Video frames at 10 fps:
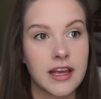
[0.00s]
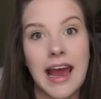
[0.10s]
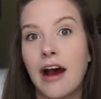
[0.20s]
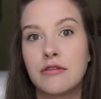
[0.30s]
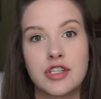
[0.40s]

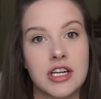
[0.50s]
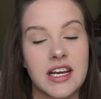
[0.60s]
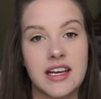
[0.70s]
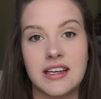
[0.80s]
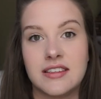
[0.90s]

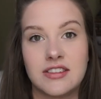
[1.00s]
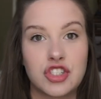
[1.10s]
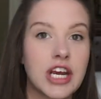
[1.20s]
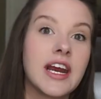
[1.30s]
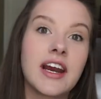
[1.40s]
couches,
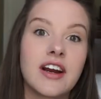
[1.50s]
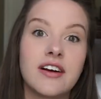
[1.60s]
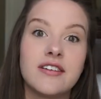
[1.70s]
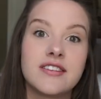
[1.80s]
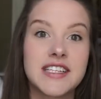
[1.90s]

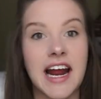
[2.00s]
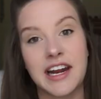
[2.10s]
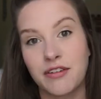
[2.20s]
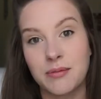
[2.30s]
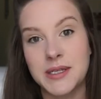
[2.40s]
chairs,
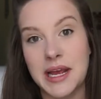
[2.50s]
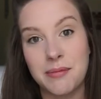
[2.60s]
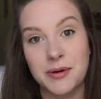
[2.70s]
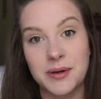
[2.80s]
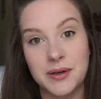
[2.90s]
dining room
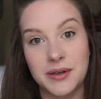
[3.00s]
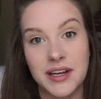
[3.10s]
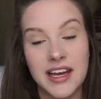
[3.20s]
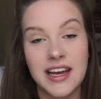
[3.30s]
table,